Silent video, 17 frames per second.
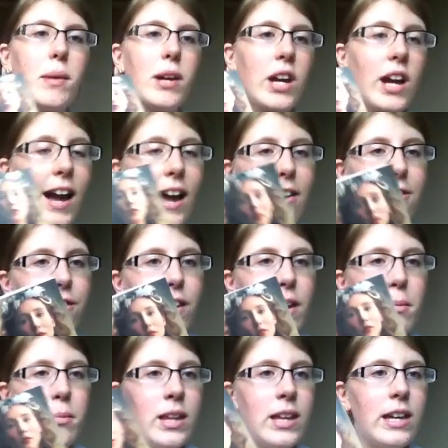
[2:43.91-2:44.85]
Mackay
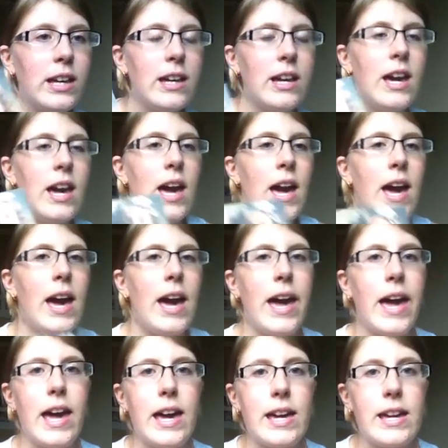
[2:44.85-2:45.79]
family.
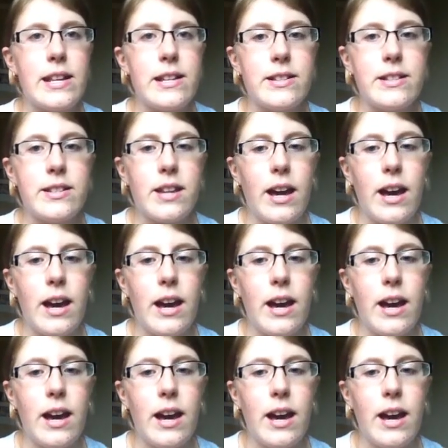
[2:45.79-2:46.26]
And